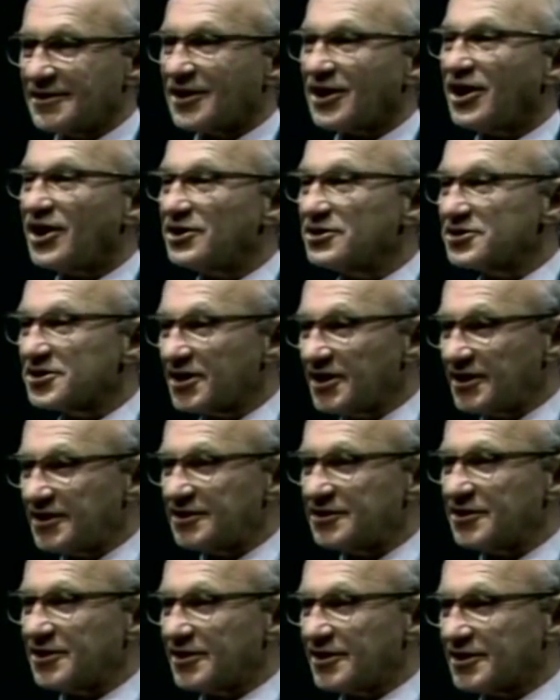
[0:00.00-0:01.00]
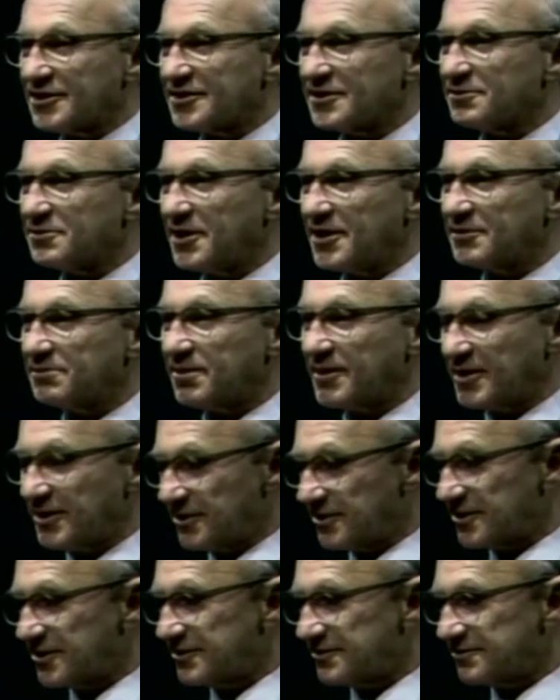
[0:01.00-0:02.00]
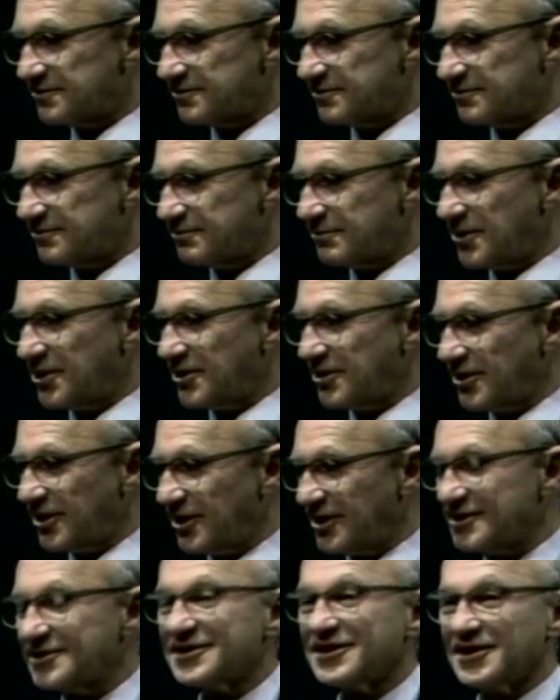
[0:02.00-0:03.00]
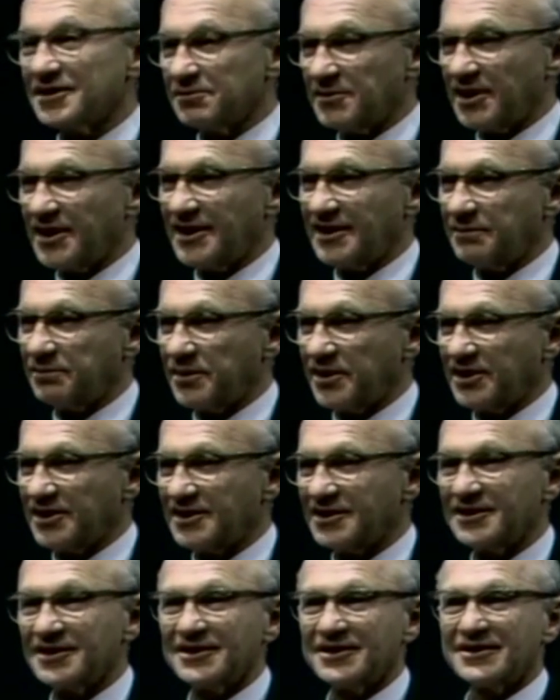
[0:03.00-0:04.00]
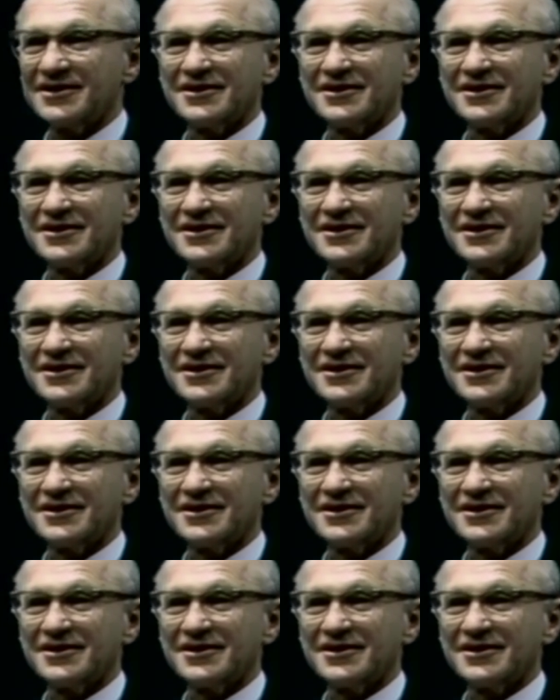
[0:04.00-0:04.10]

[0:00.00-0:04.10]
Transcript: closed their doors and went broke because, in my opinion,